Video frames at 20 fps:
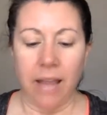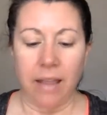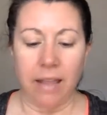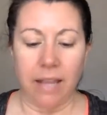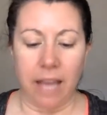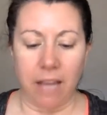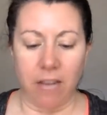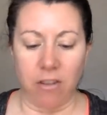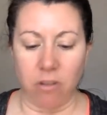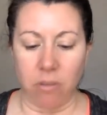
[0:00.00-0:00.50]

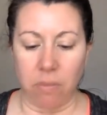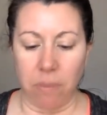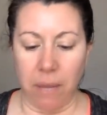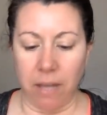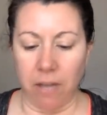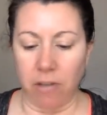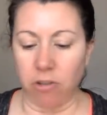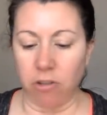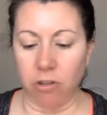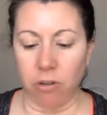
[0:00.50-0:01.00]
the edge of the
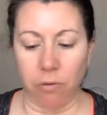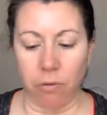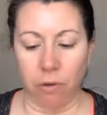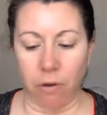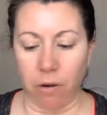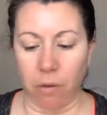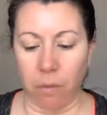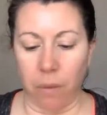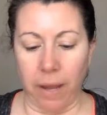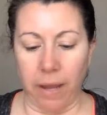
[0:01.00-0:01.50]
page so
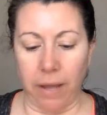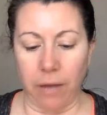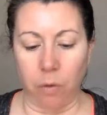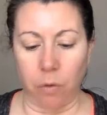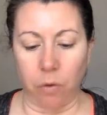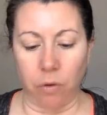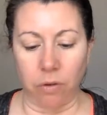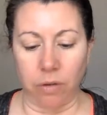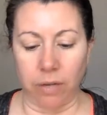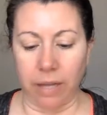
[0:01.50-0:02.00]
far away. In
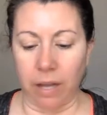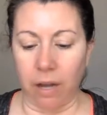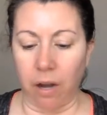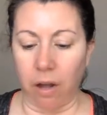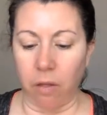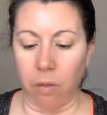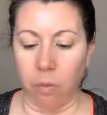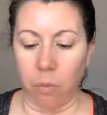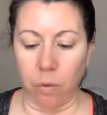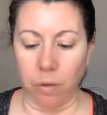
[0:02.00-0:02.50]
order to get
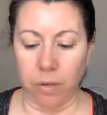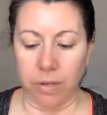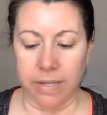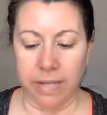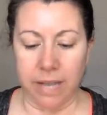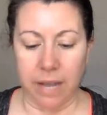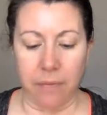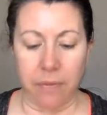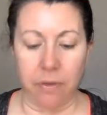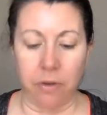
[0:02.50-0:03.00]
all the words
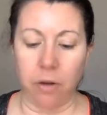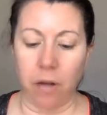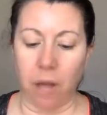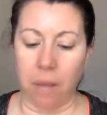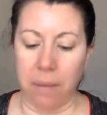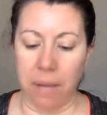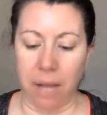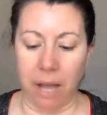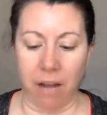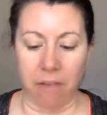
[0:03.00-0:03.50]
down that are
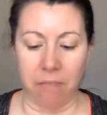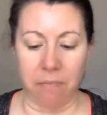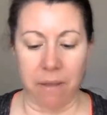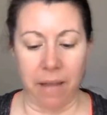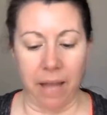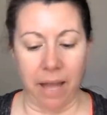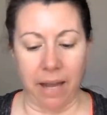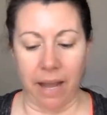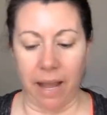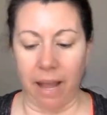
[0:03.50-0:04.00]
coming out of my
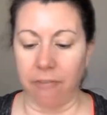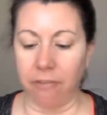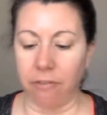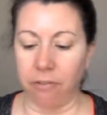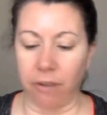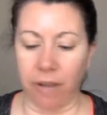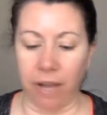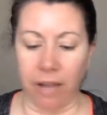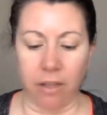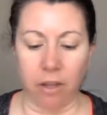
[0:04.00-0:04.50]
head, I have to
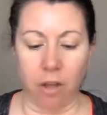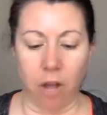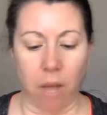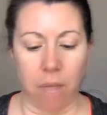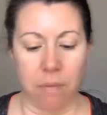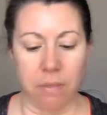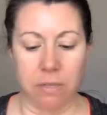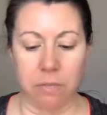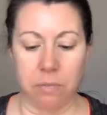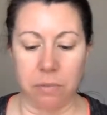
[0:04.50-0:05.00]
forget the
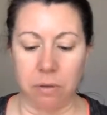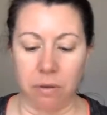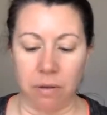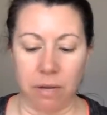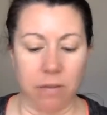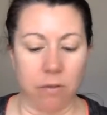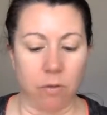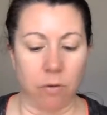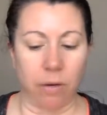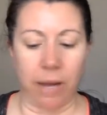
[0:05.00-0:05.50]
commas and
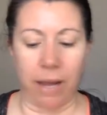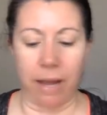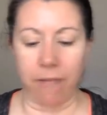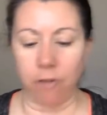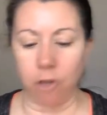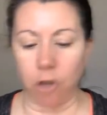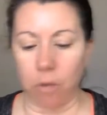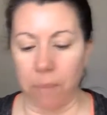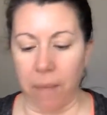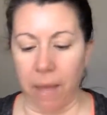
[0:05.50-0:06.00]
periods, or I have
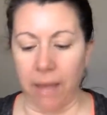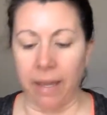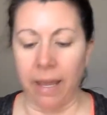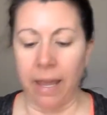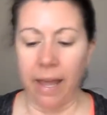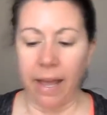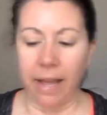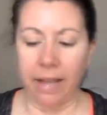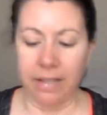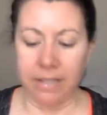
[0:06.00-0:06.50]
to go back
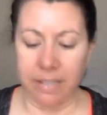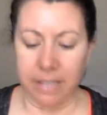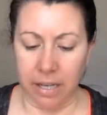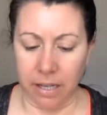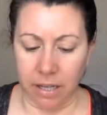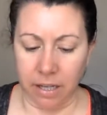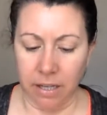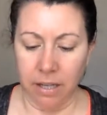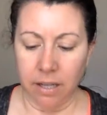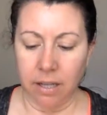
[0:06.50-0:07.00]
and
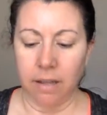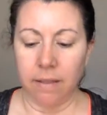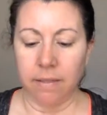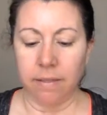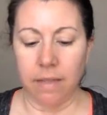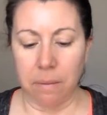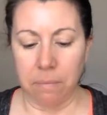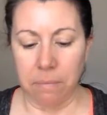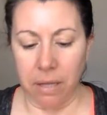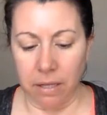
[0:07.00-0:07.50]
stick
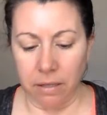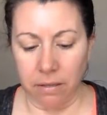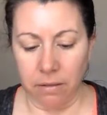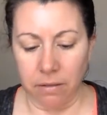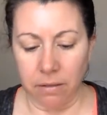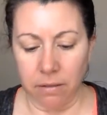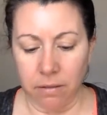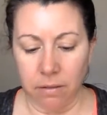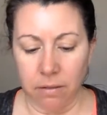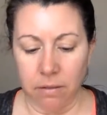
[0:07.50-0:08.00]
them in
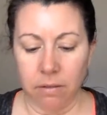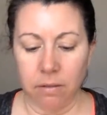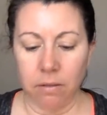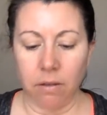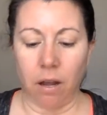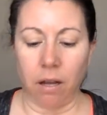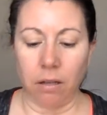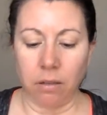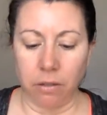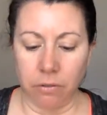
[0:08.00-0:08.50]

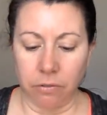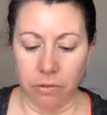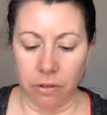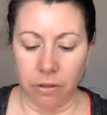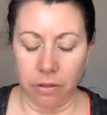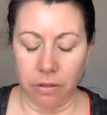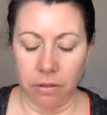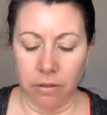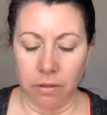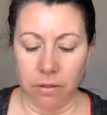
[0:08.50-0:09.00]
all over